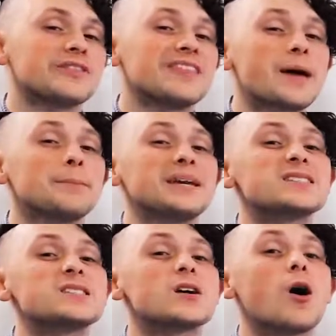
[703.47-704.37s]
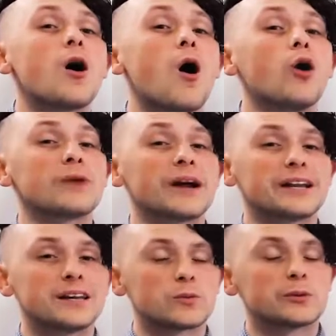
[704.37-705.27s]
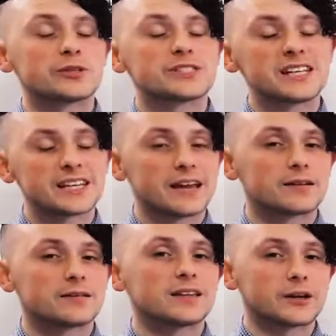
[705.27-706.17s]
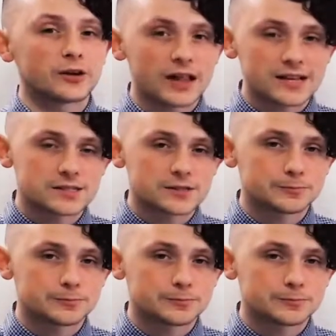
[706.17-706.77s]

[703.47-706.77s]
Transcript: That means already, and we will see it again in later classes.